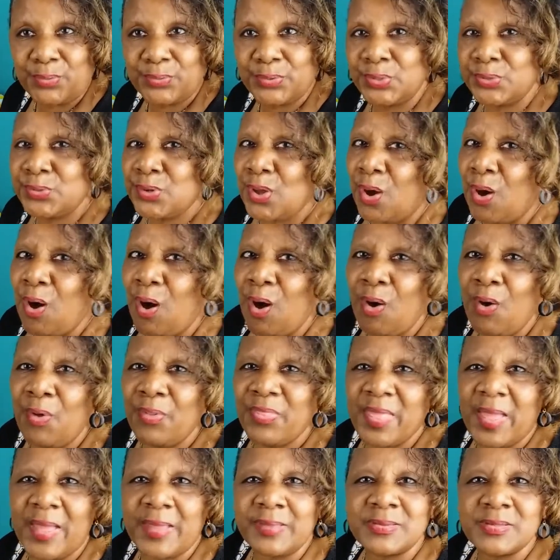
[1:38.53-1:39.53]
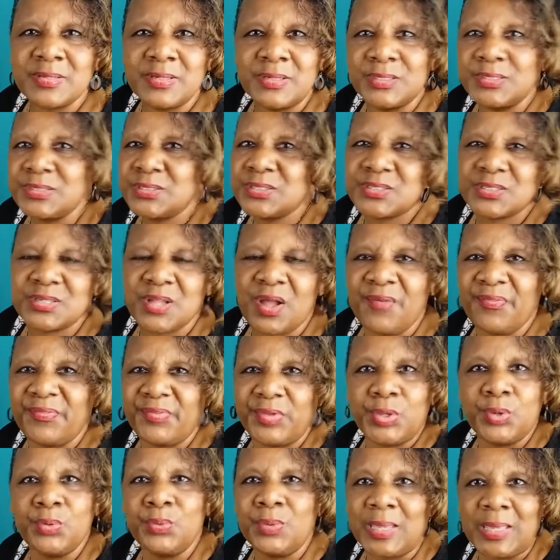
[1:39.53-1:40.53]
You know, all that good stuff
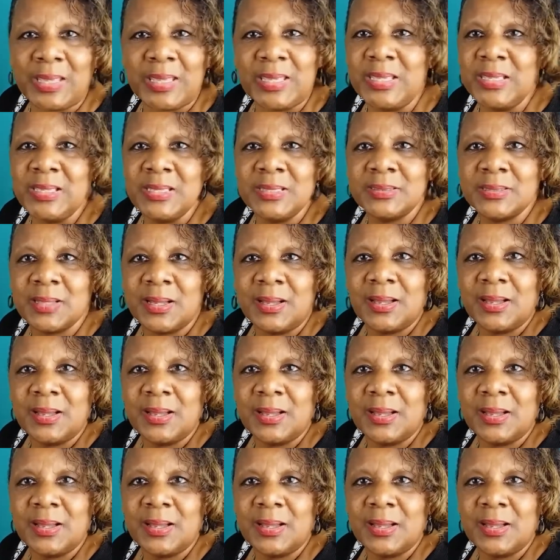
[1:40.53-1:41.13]
you eat,